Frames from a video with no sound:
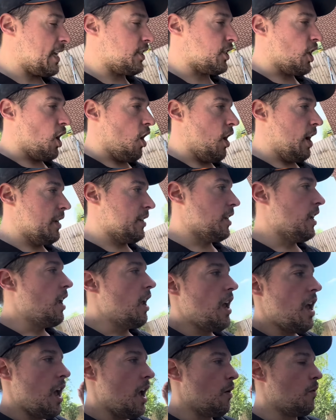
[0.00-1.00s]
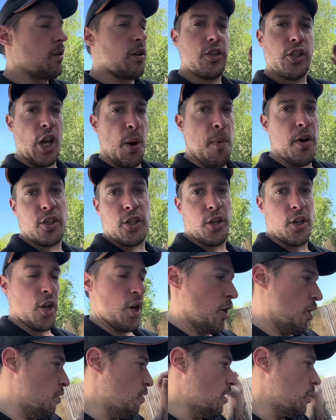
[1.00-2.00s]
started. So much to
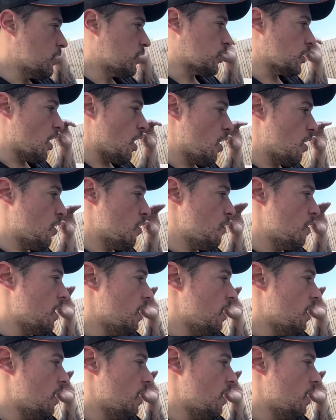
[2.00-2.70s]
do. So we're